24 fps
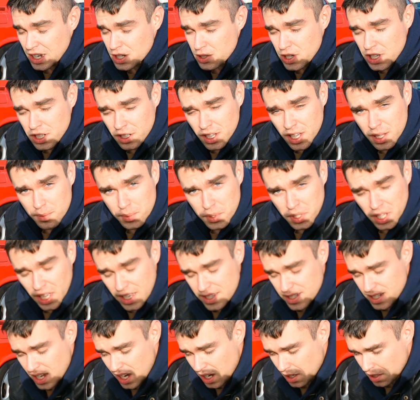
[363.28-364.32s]
I try to help you
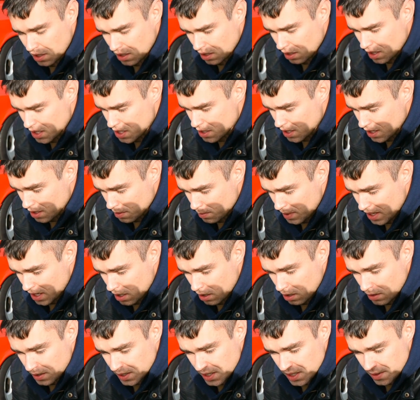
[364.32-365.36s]
guys out you know I try to
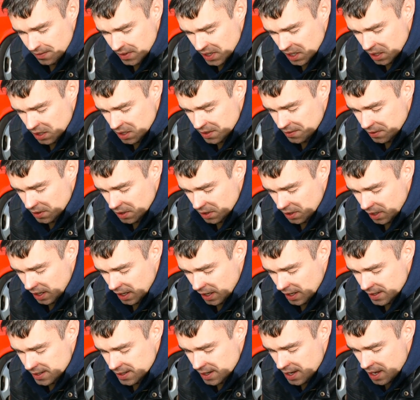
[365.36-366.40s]
make all these videos for you
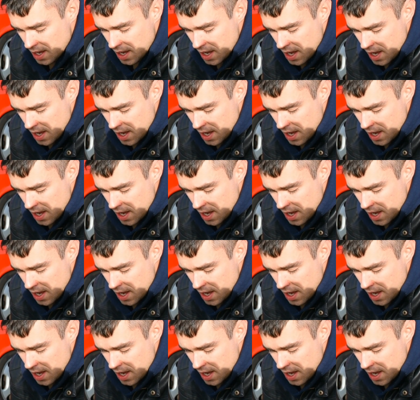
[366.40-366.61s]
guys